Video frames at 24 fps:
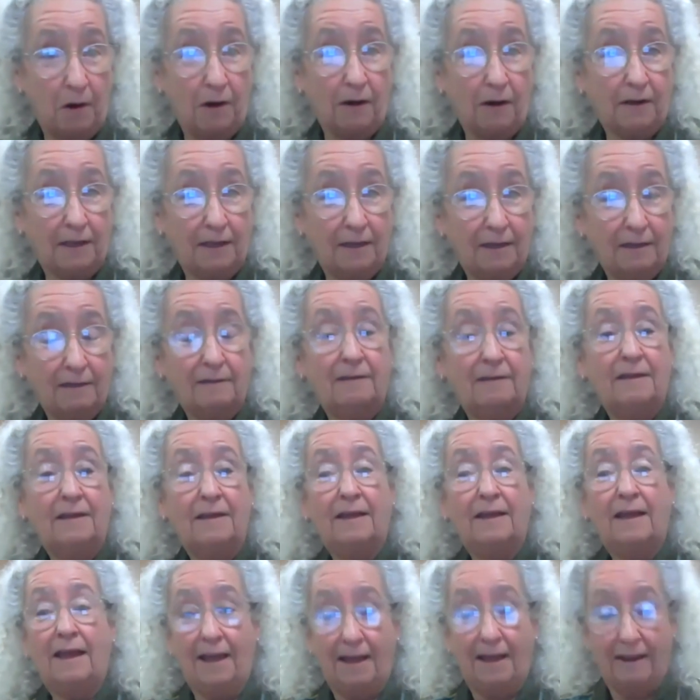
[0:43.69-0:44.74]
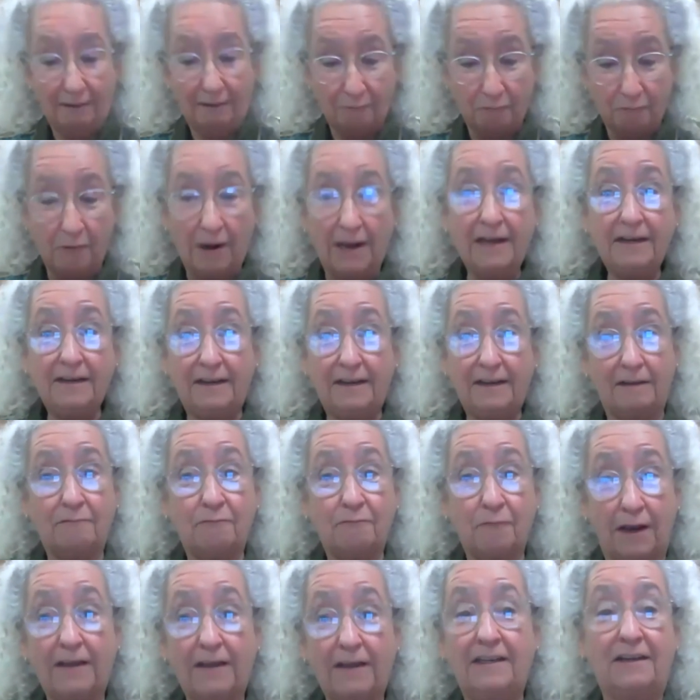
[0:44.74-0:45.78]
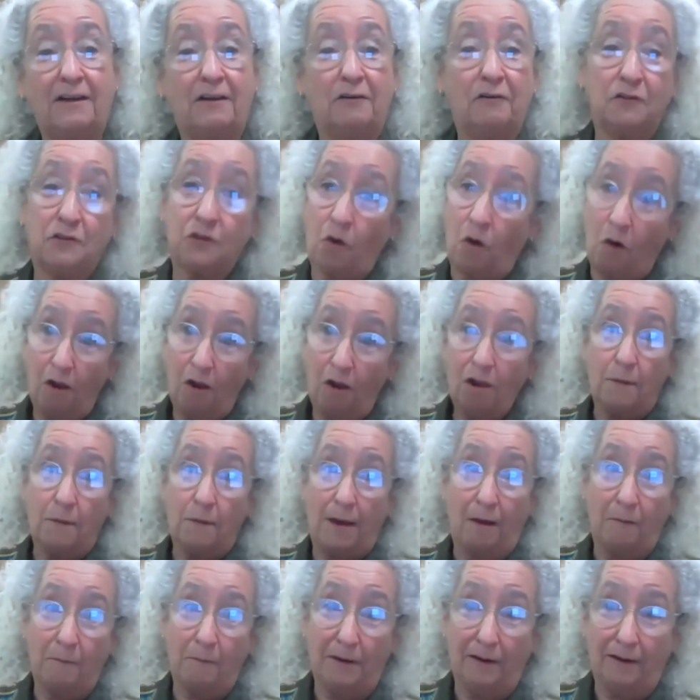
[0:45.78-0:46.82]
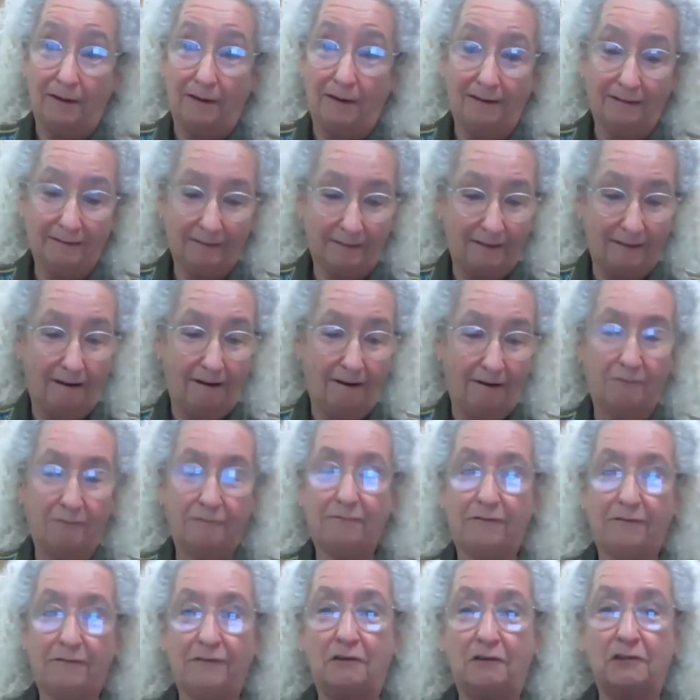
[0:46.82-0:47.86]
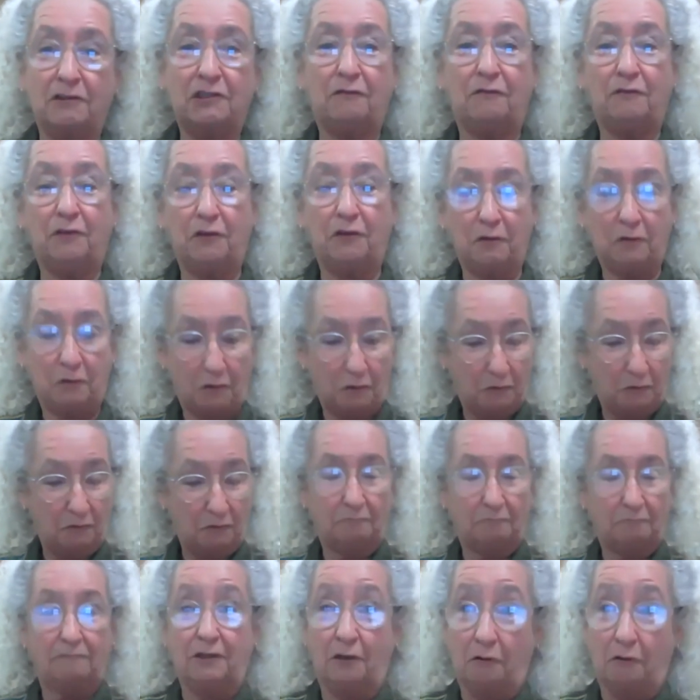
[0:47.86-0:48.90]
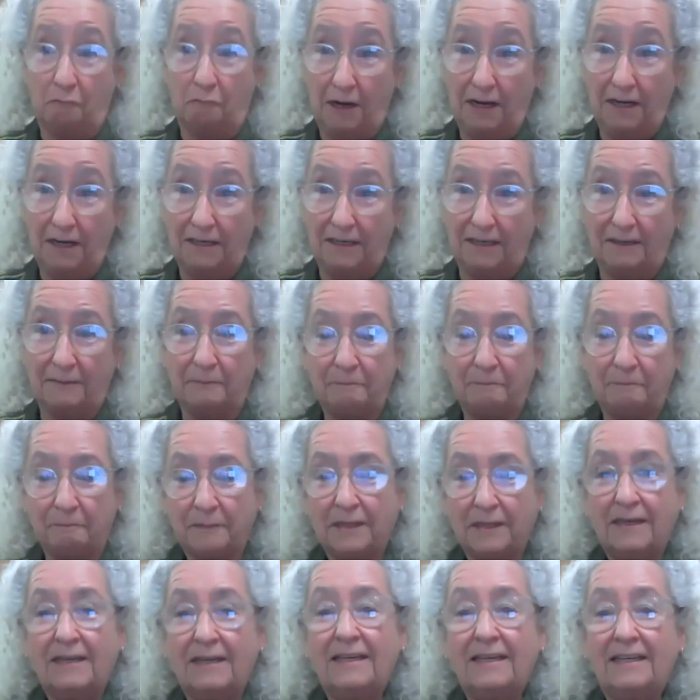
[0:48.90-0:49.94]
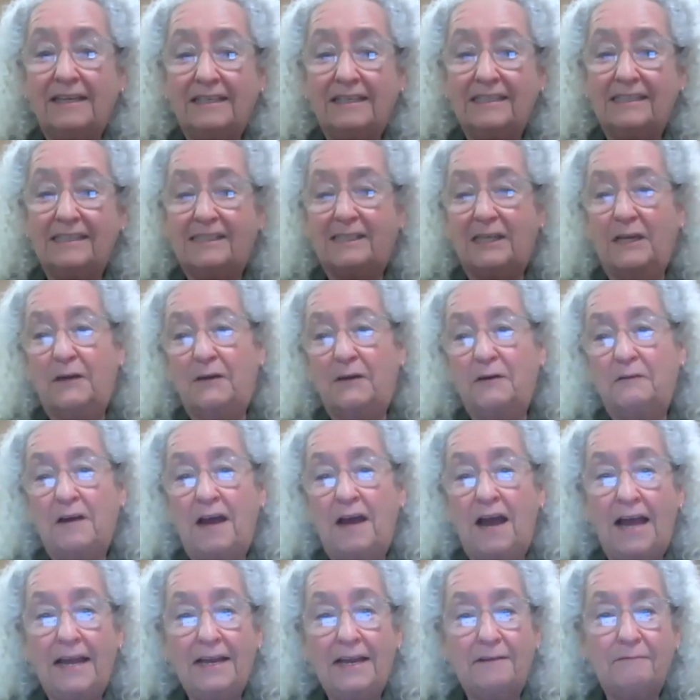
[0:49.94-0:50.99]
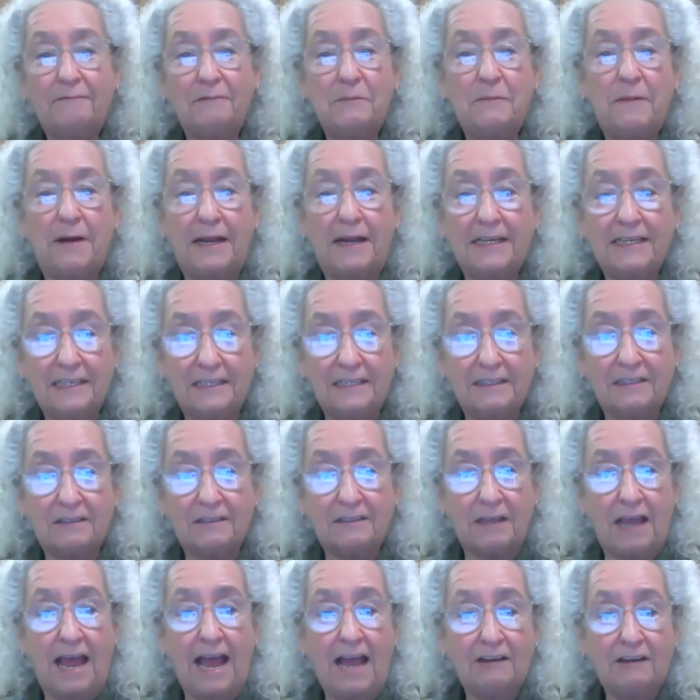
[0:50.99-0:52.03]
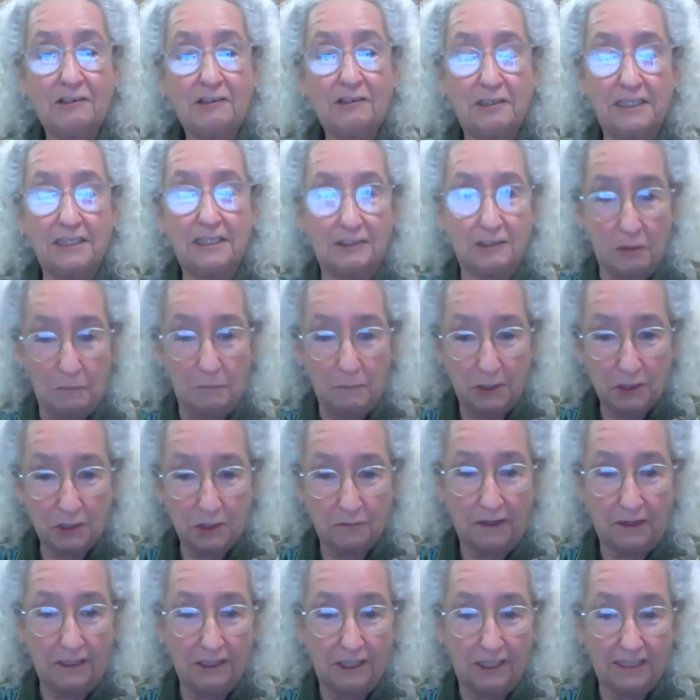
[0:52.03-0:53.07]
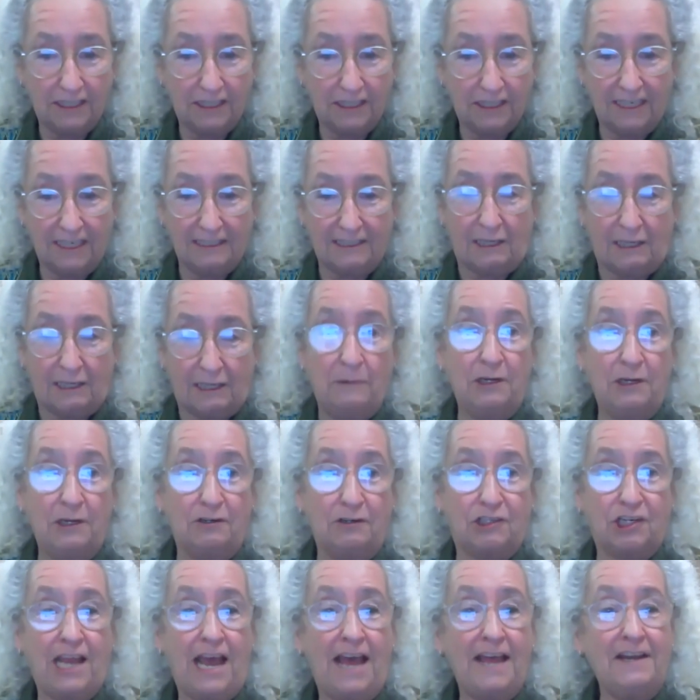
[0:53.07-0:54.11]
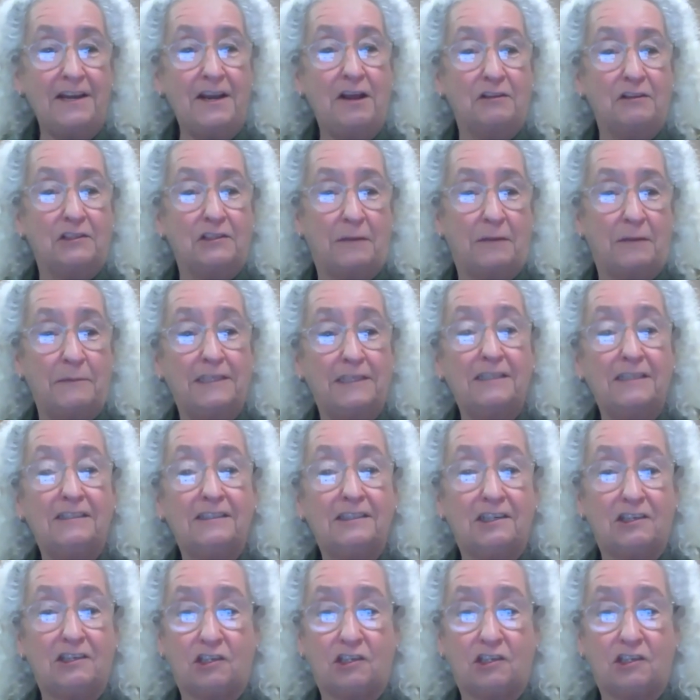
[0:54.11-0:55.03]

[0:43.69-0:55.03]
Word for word: Market and Randy, Randy knows all about me there for those of you who know Randy. So hi everybody. It's actually it's so much fun looking at some of your chat notes. I'm a little